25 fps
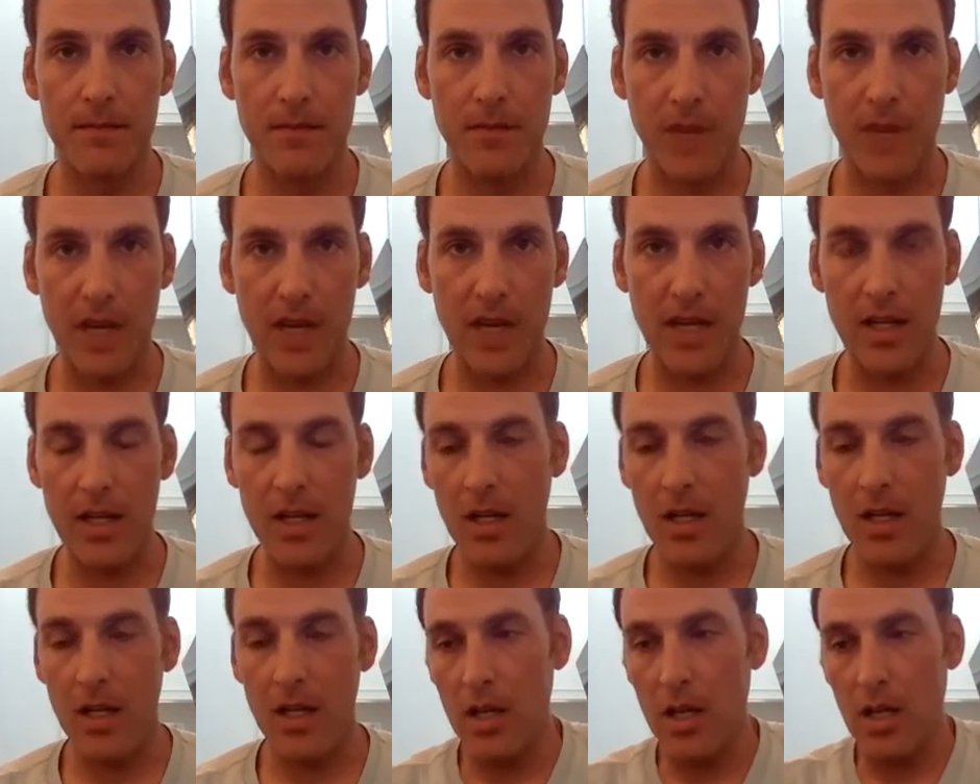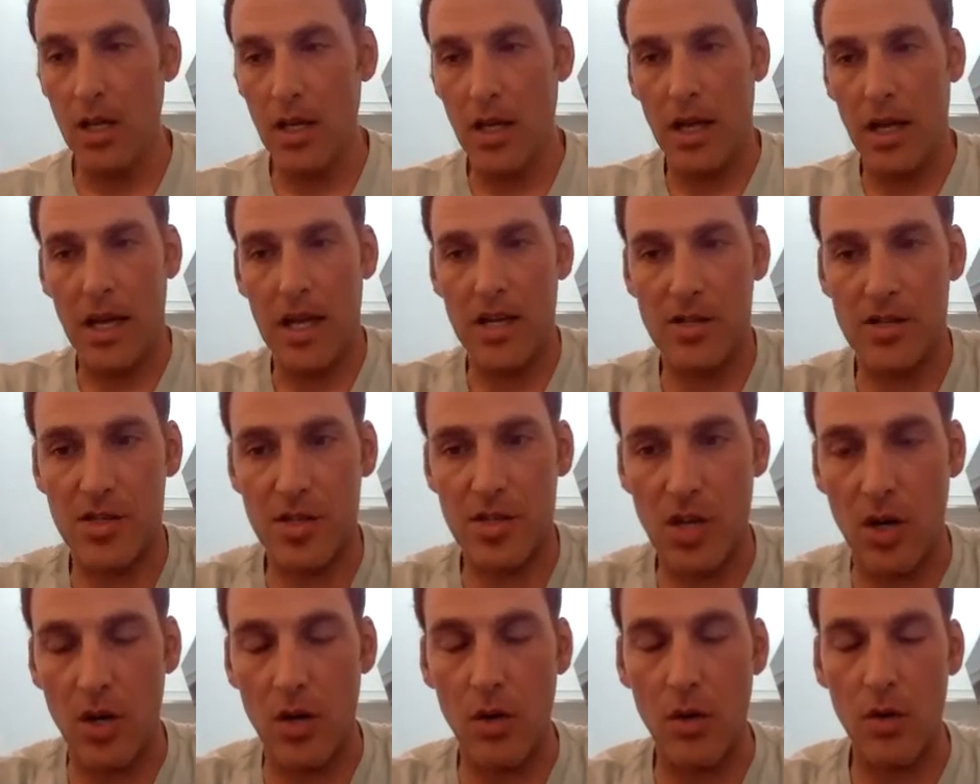right? And
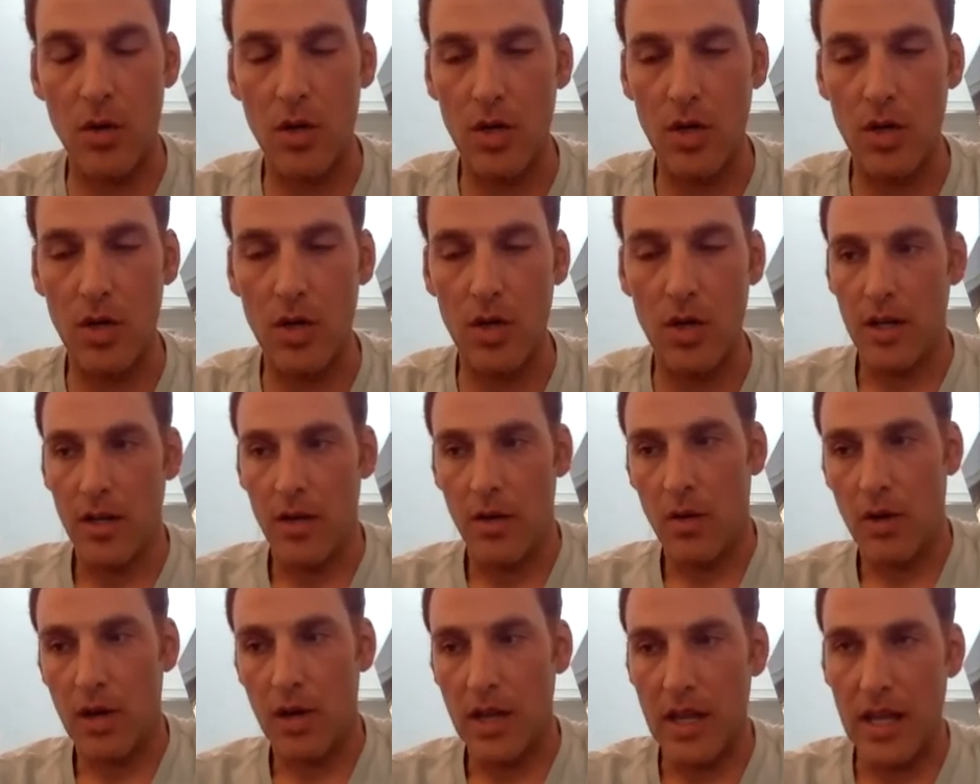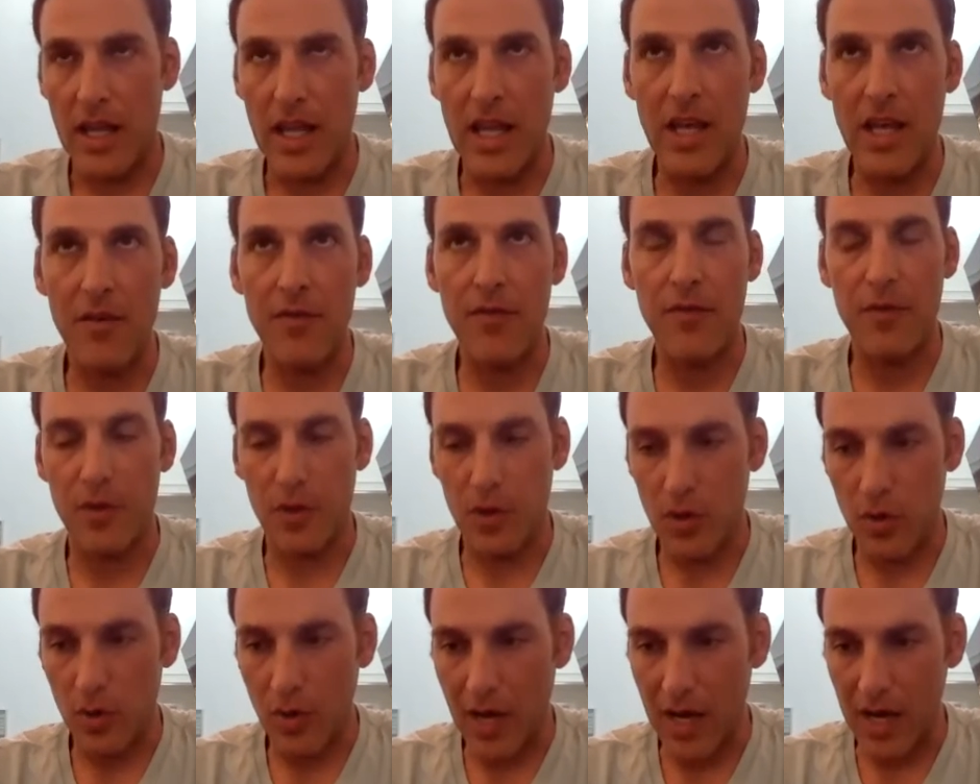so if
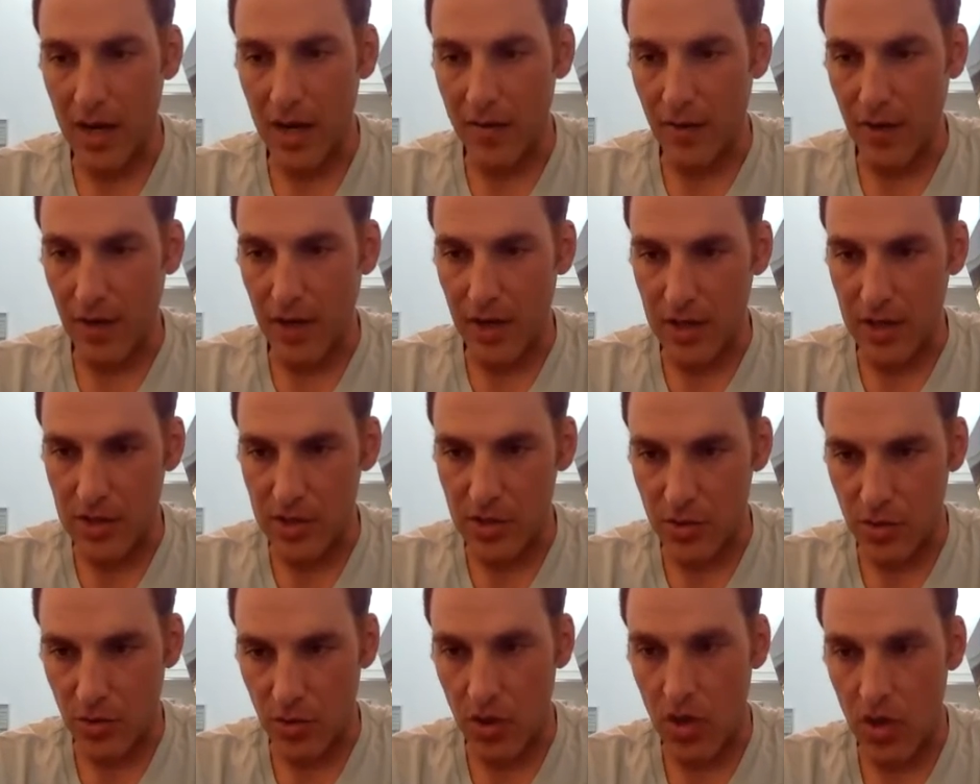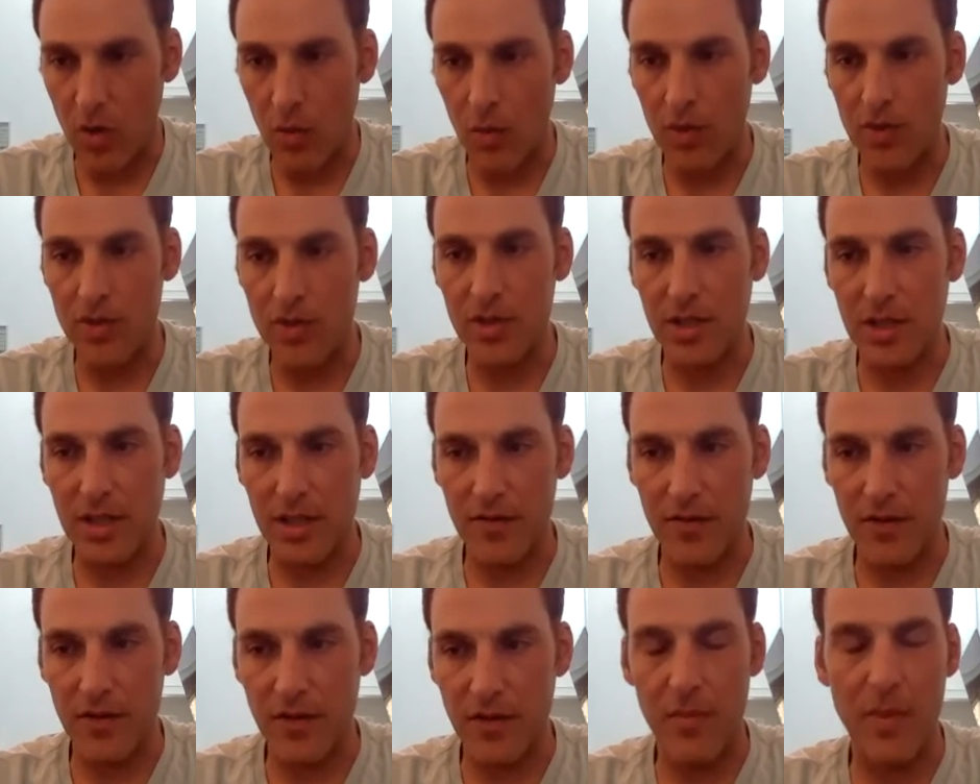you have a strong will to
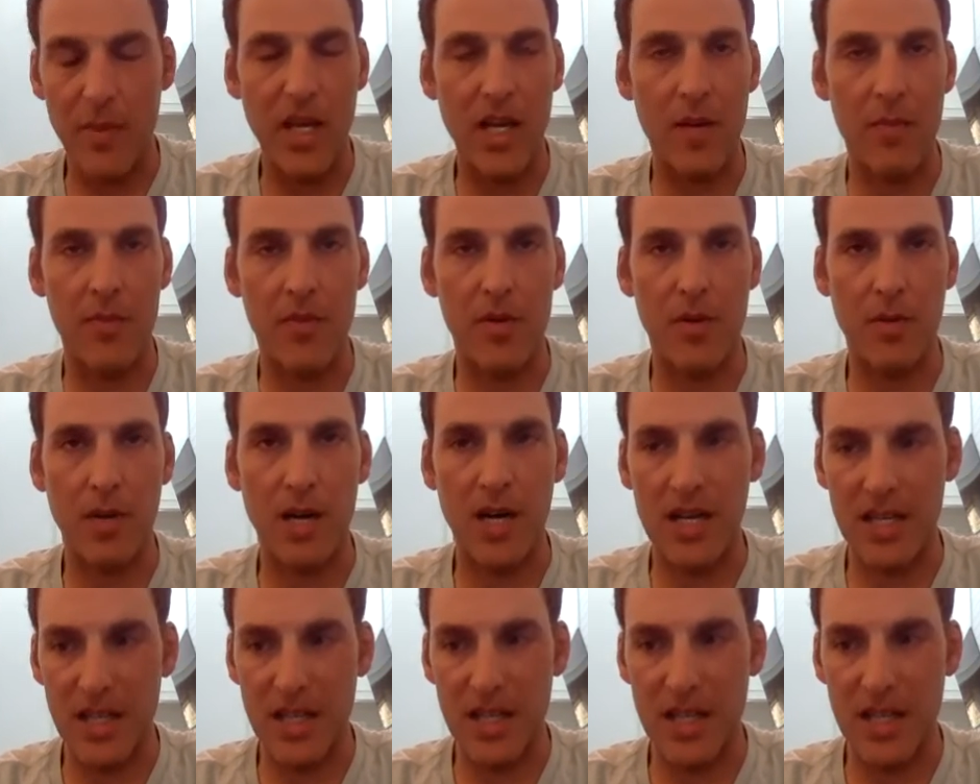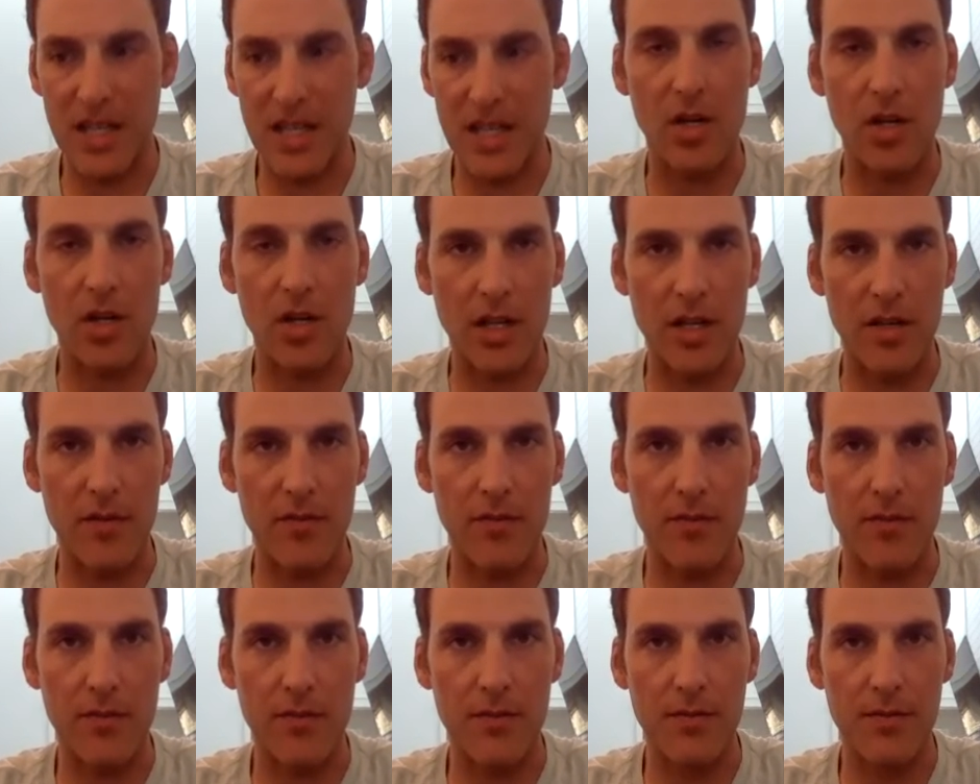live and you've made up your mind, I'm going to
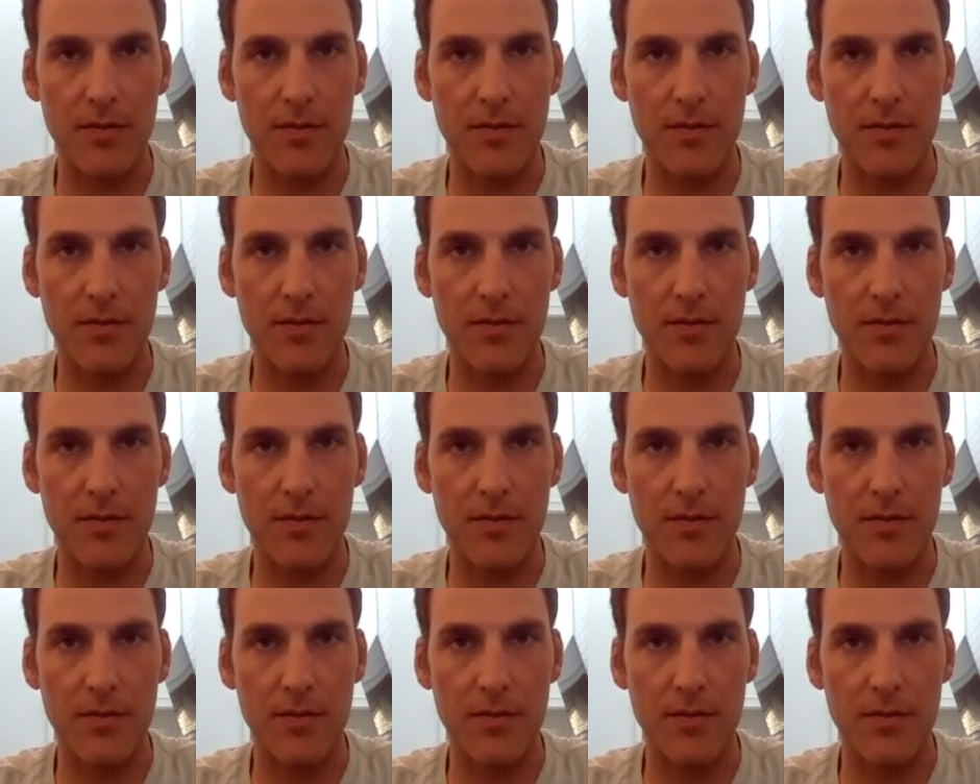live,